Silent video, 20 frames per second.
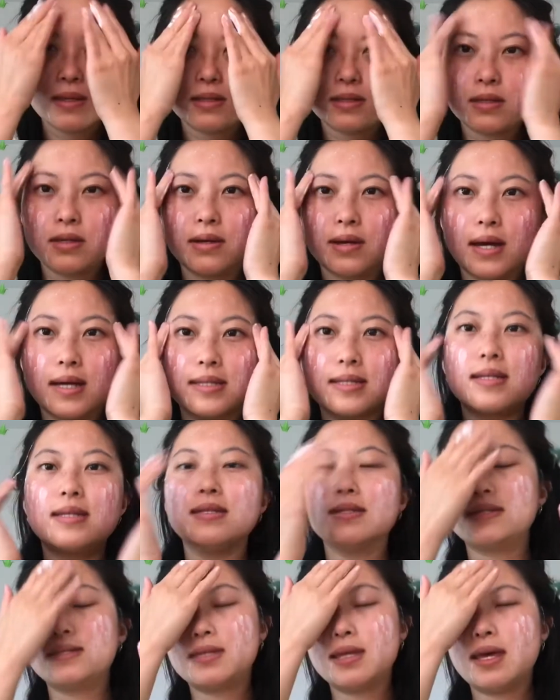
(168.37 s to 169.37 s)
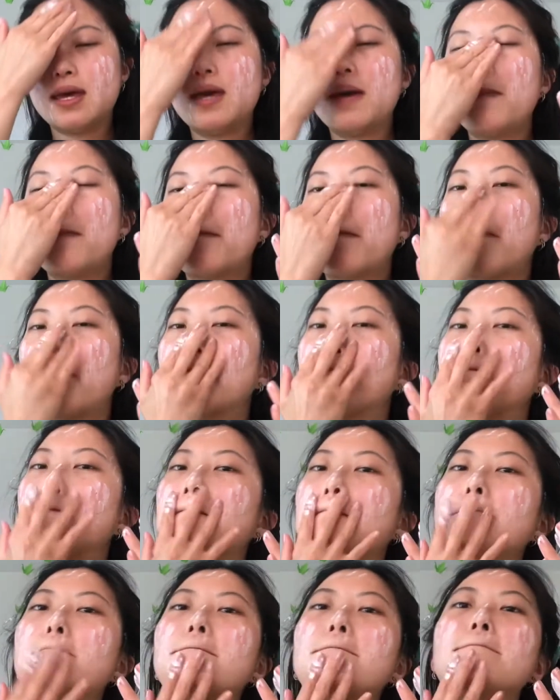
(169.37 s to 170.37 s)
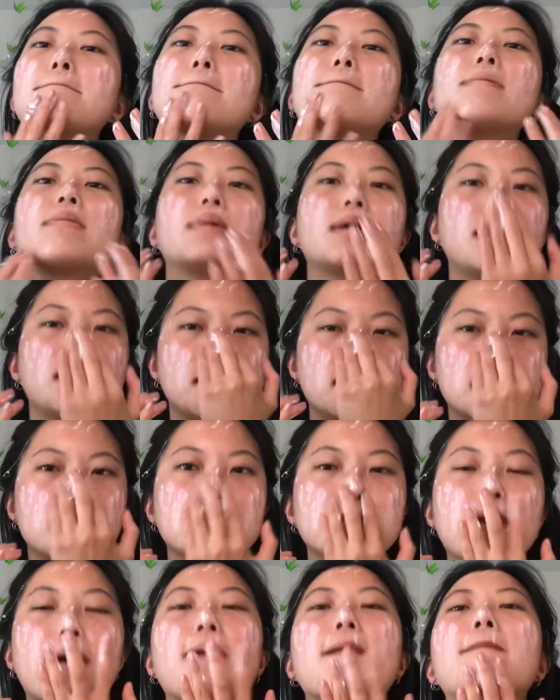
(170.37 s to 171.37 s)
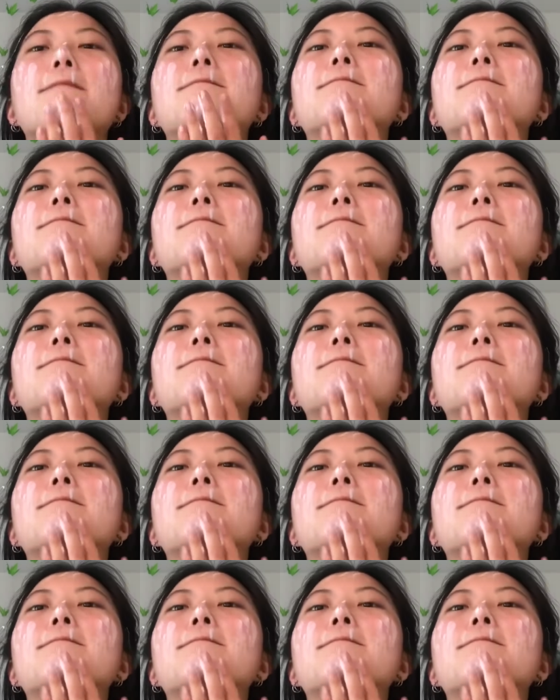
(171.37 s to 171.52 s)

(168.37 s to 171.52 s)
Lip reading: so you guys can see what it looks like.